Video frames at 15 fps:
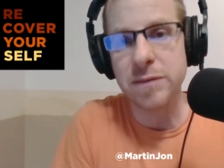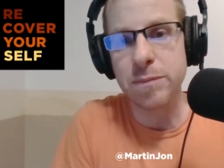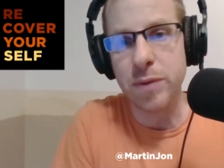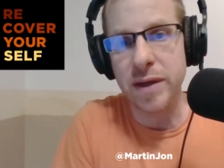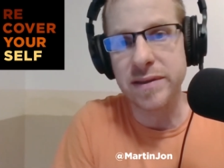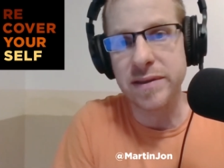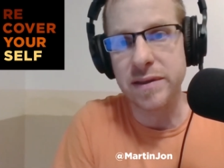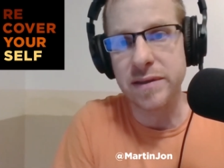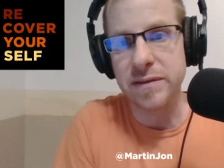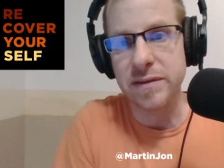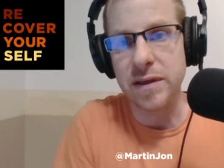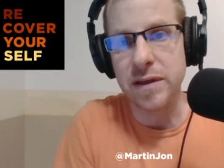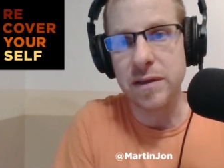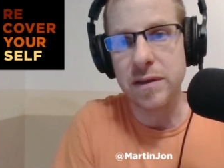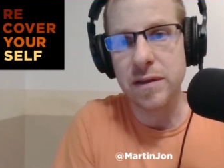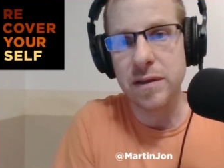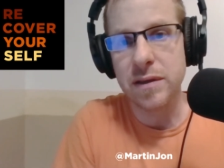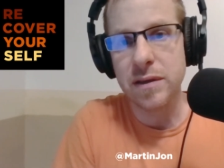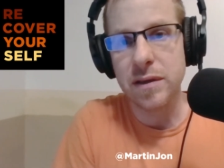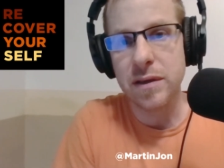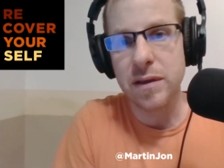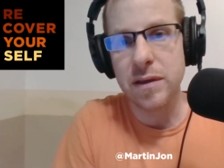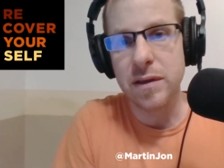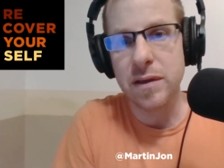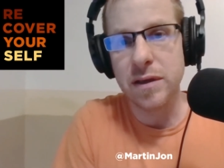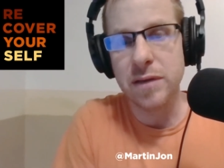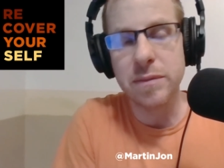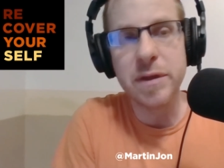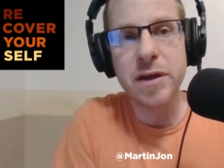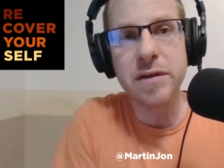presidency,
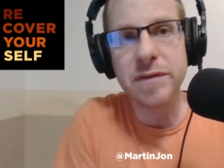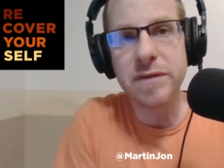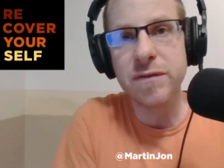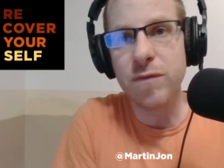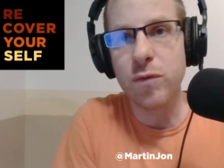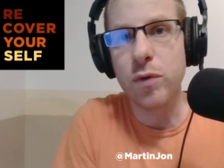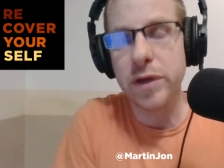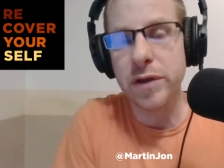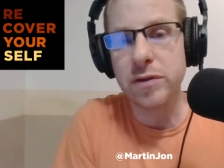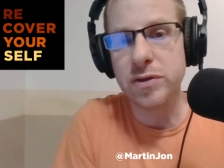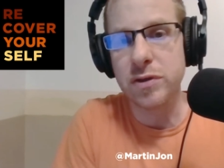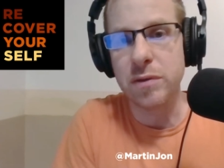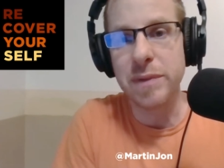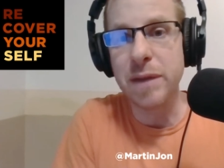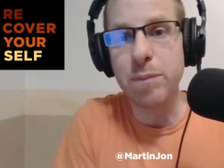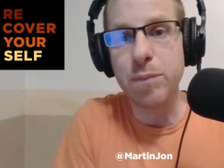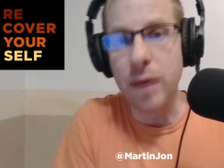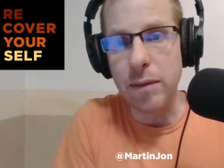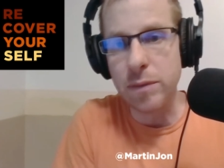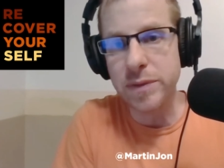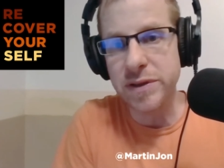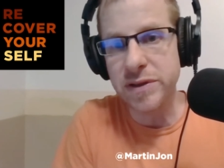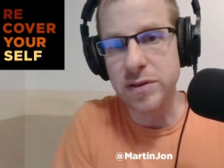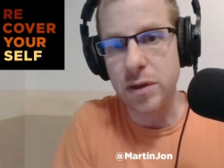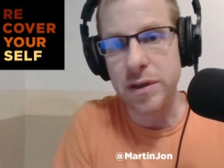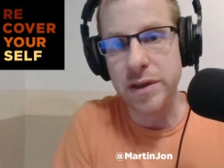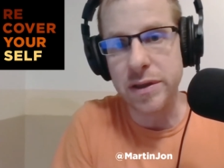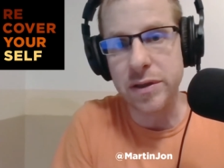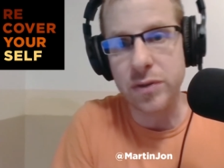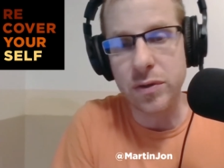in the middle of his four-year term. And he probably
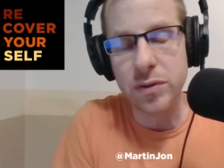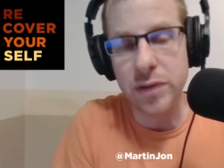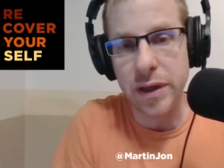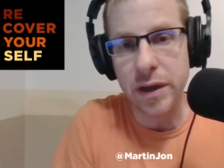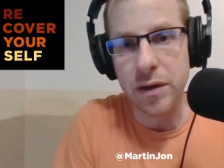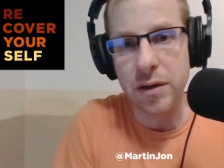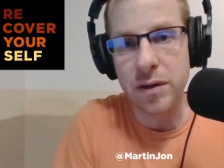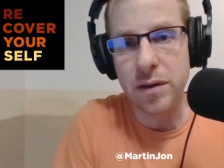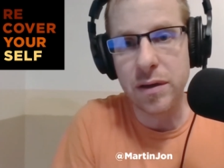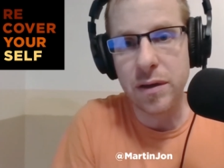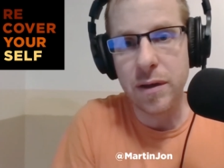started it earlier.